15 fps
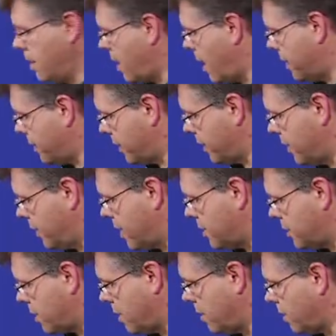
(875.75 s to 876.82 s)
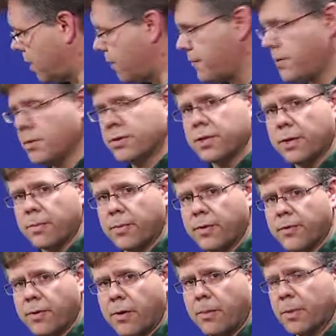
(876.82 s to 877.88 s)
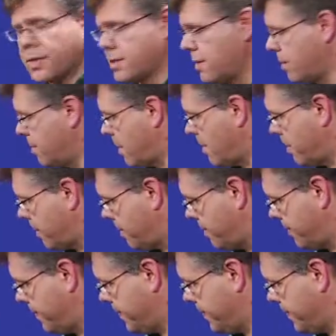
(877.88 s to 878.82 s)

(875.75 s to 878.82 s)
on the condition or future performance of the member.